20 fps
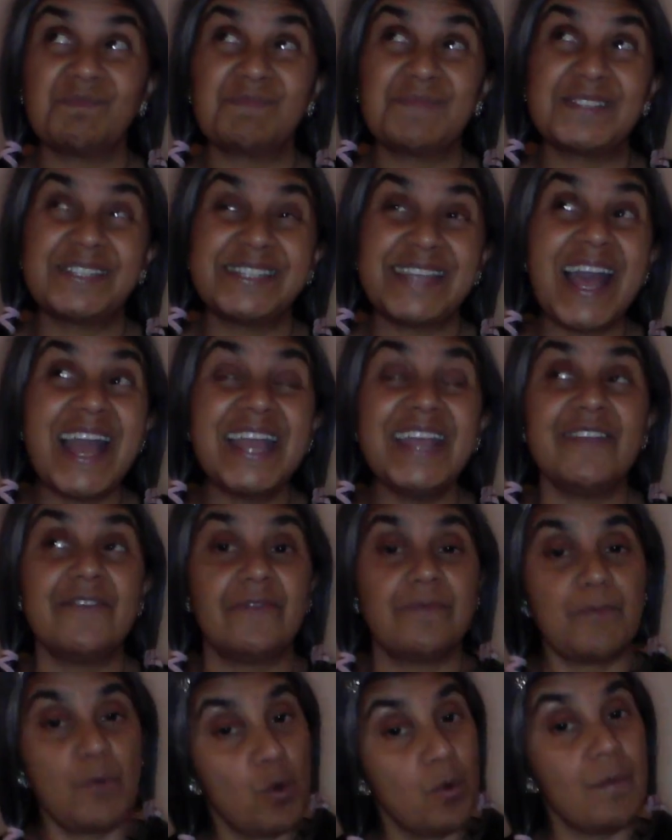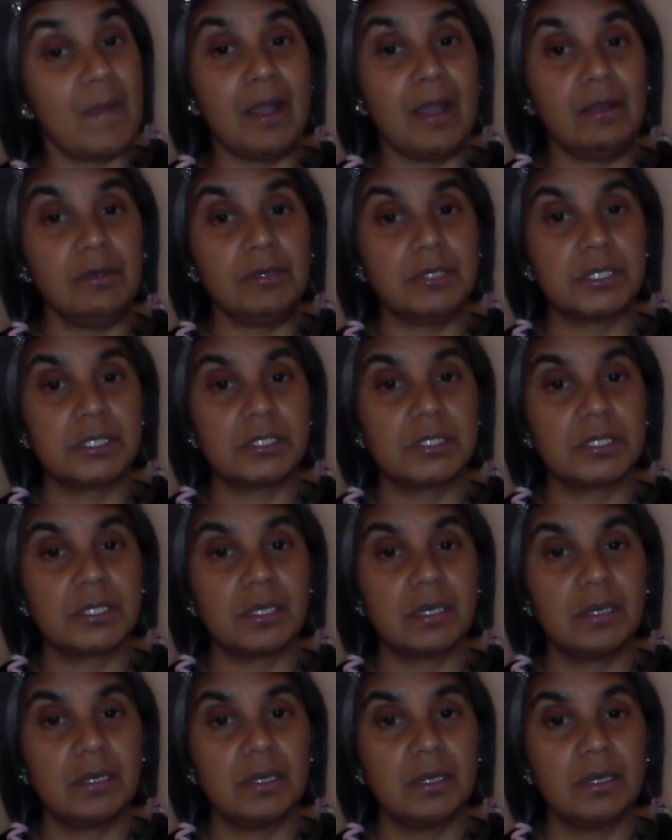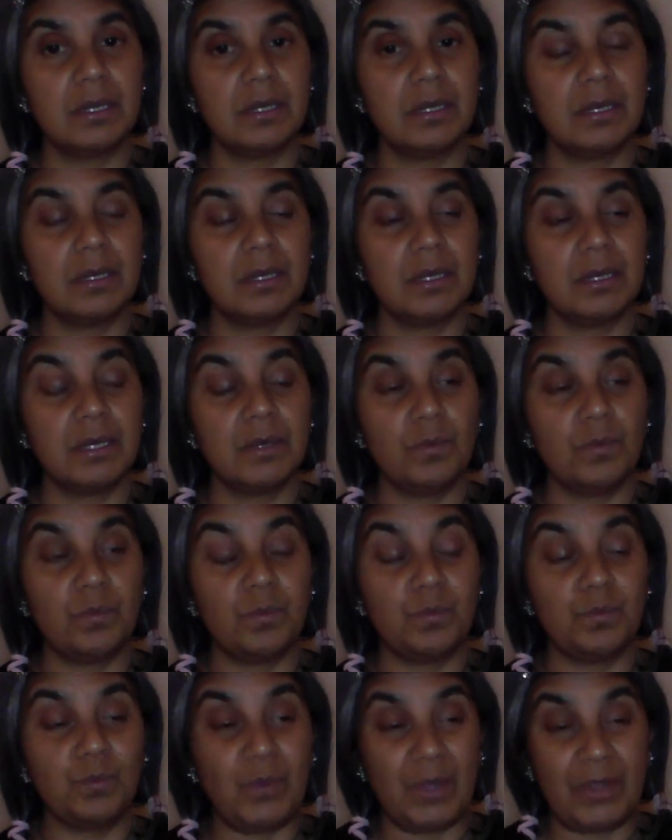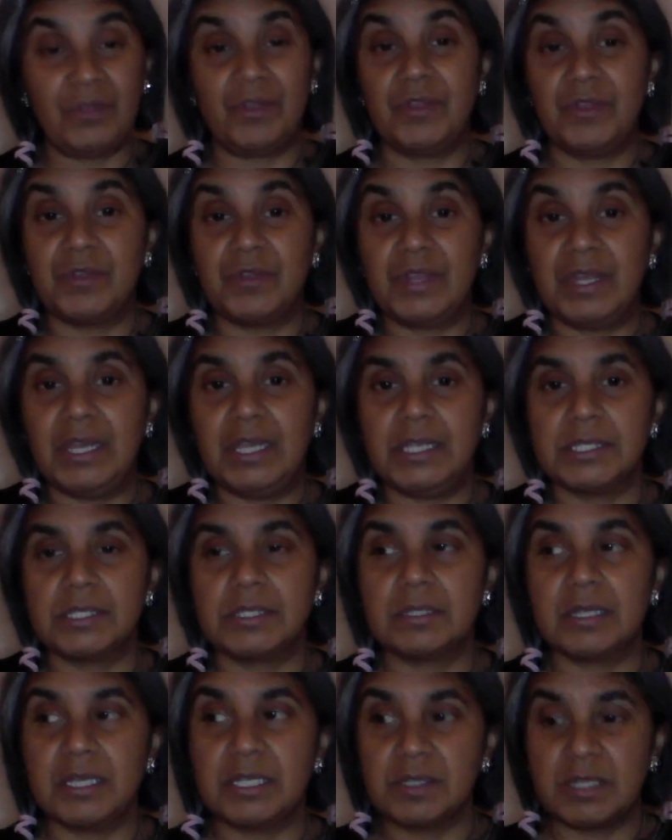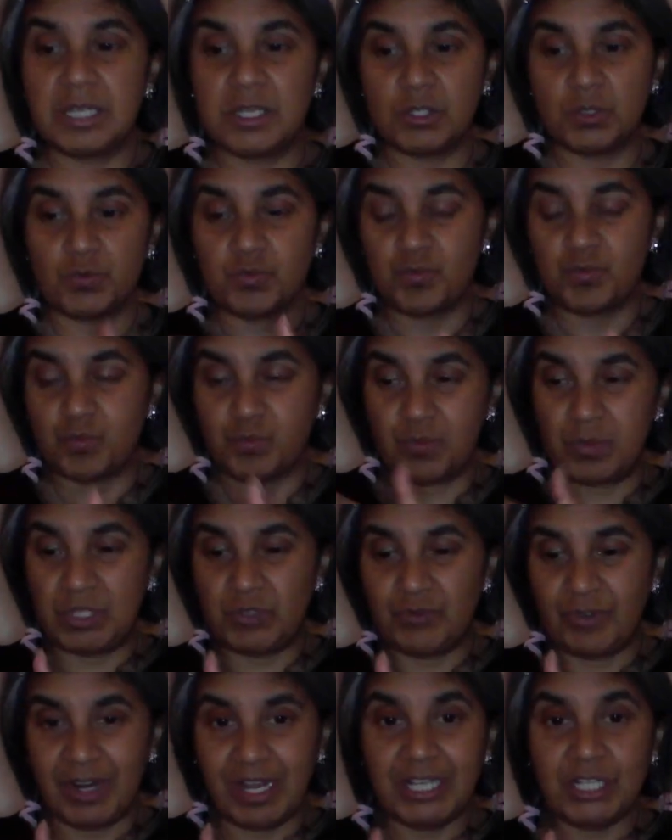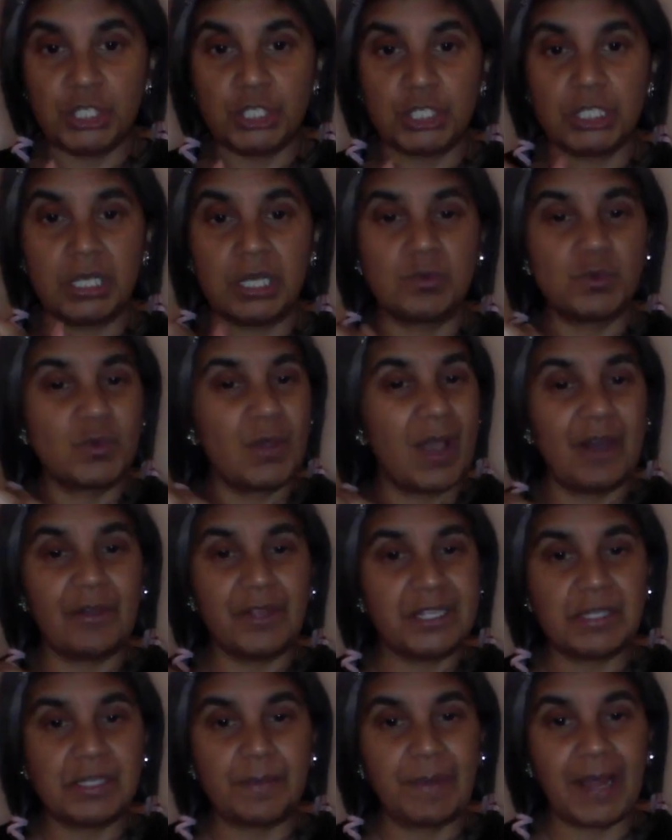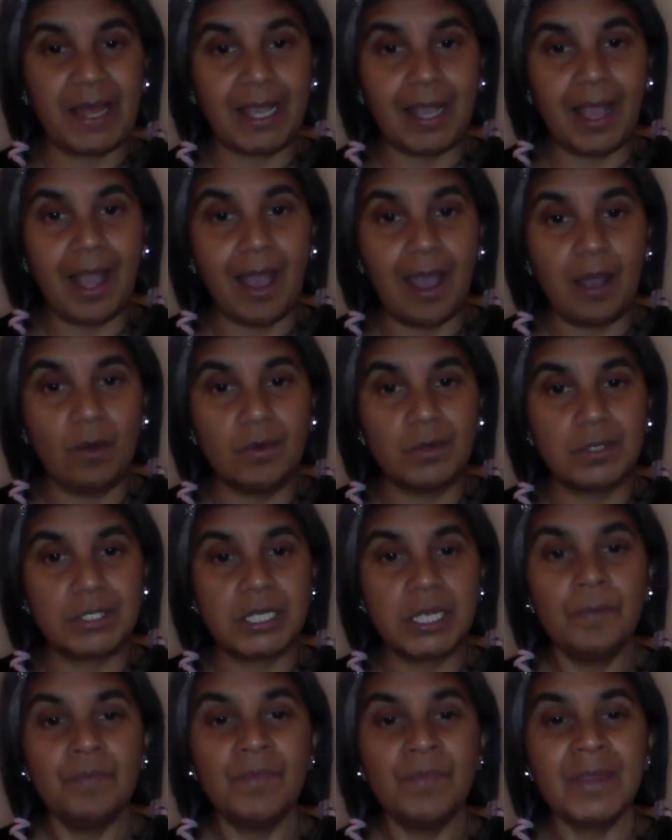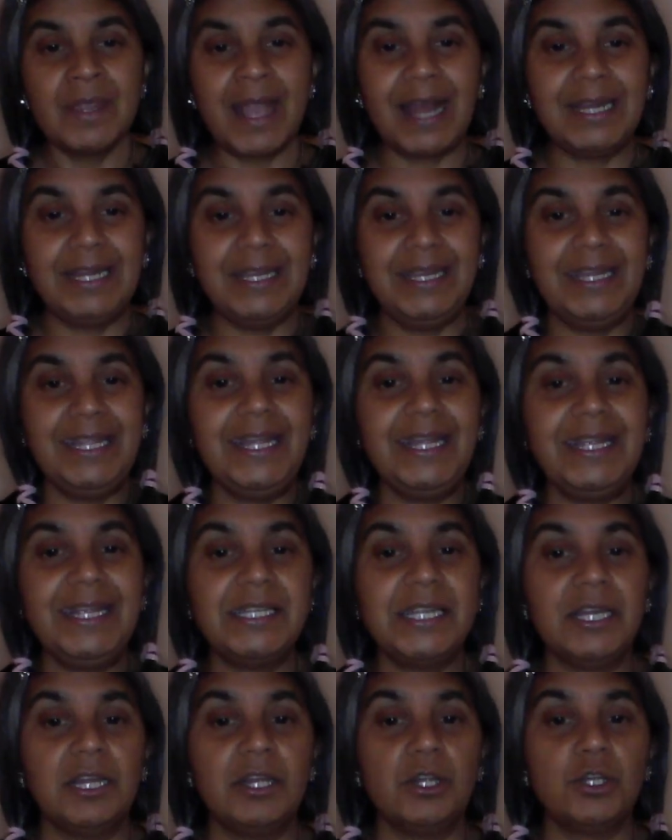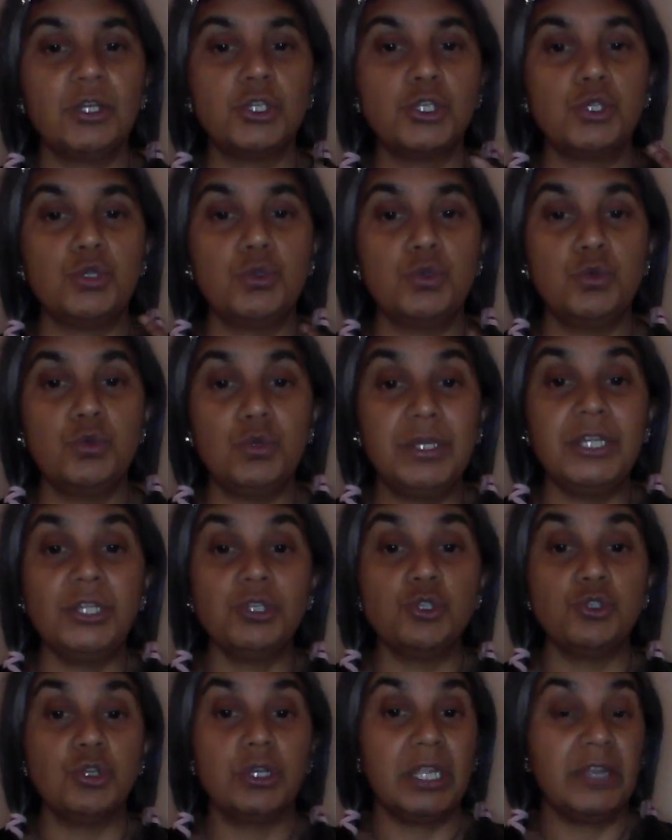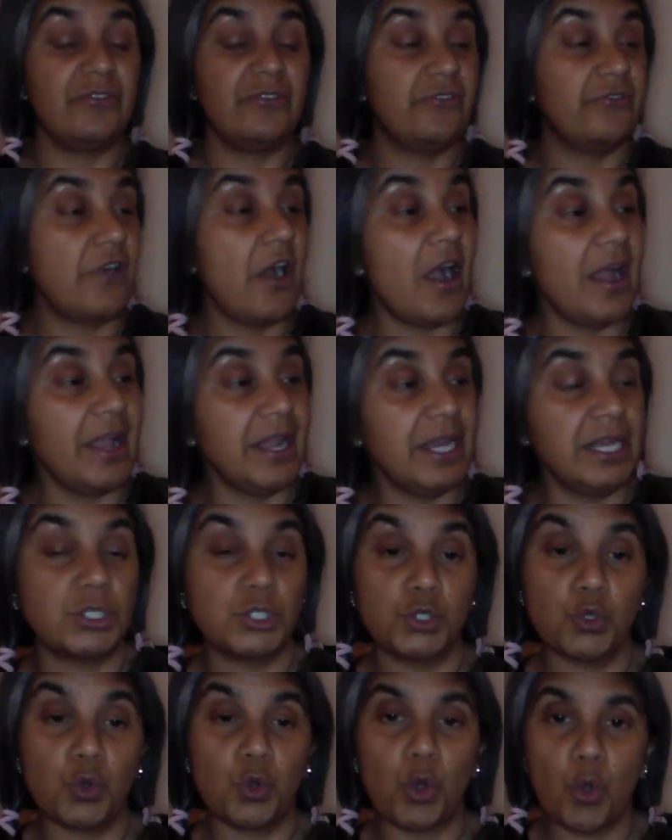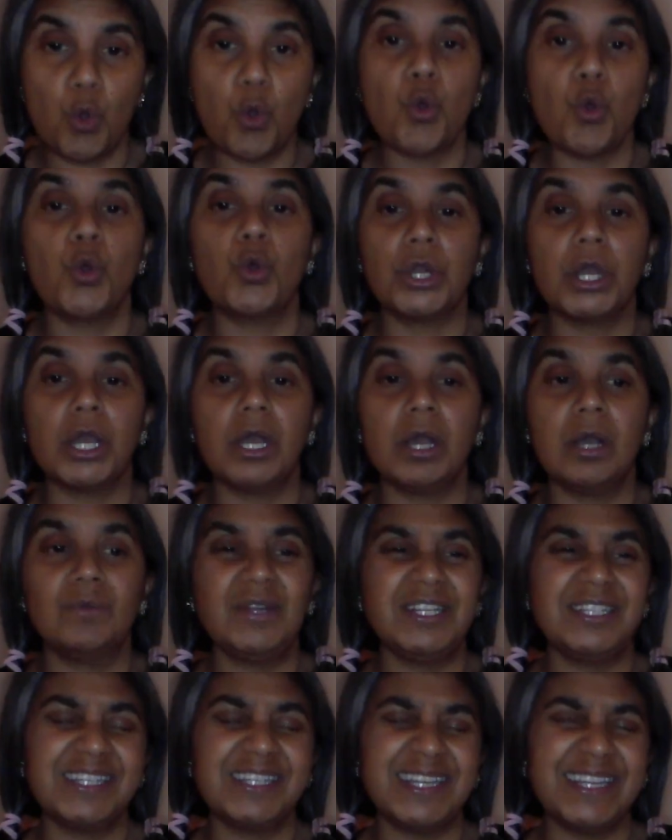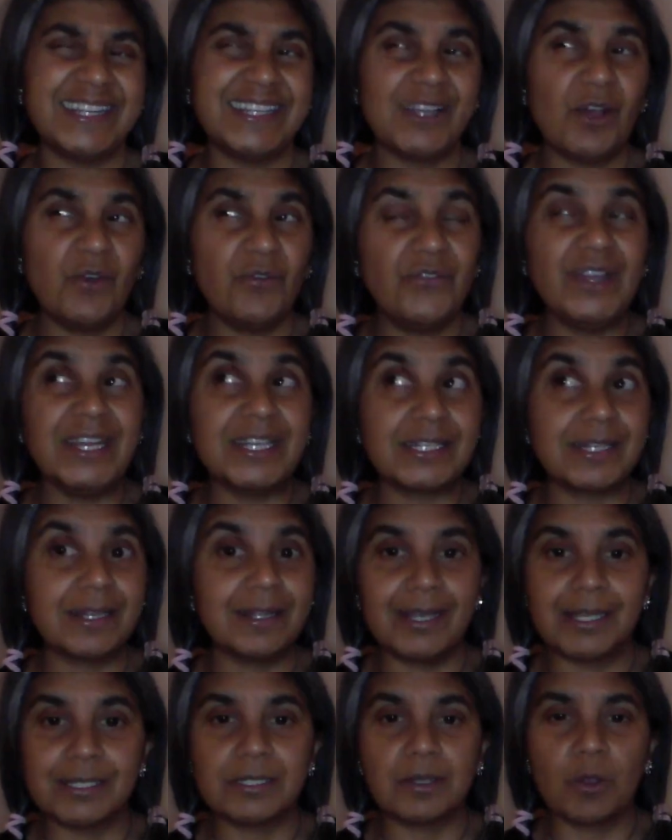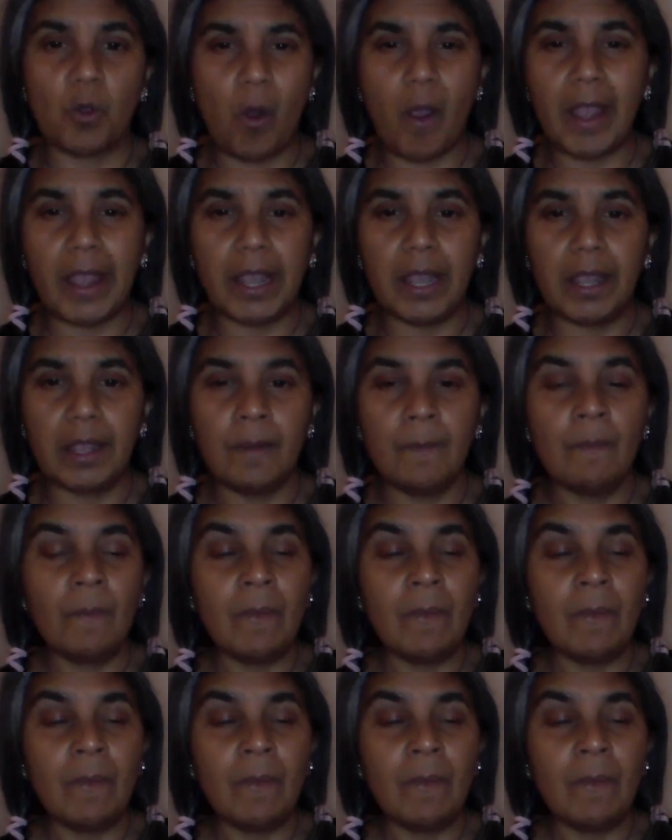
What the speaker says: safe almost with these relationships or how things are playing out, and needing to literally fight your corner, which it obviously isn't great.